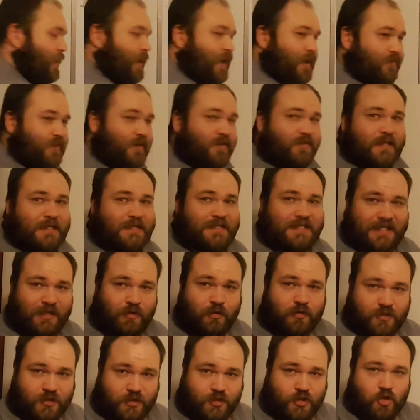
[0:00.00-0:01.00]
And then the
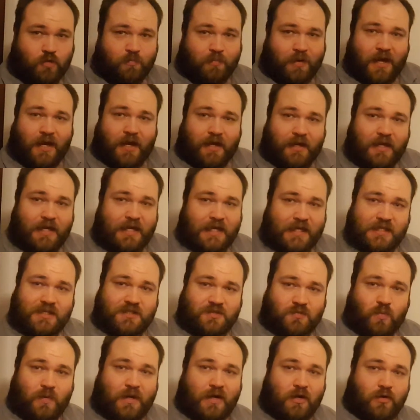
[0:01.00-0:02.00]
0 to 2 pi
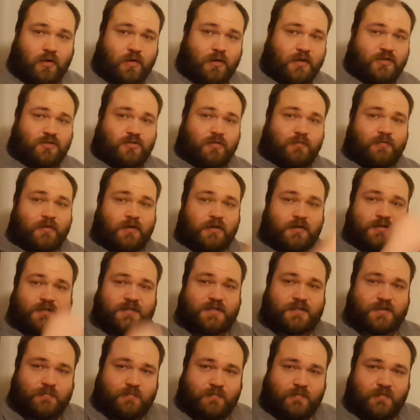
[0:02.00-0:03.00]
is we are going to
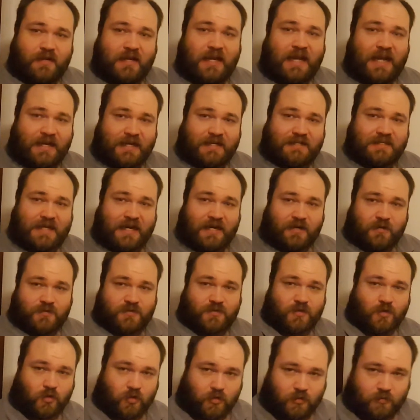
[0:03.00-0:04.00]
traverse an entire
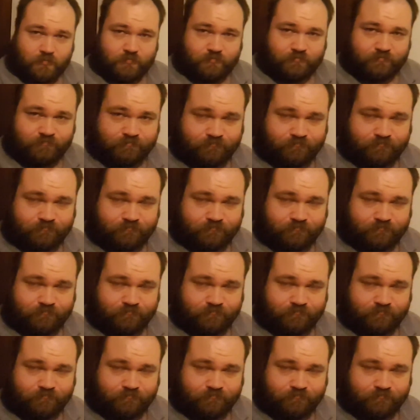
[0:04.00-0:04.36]
circle.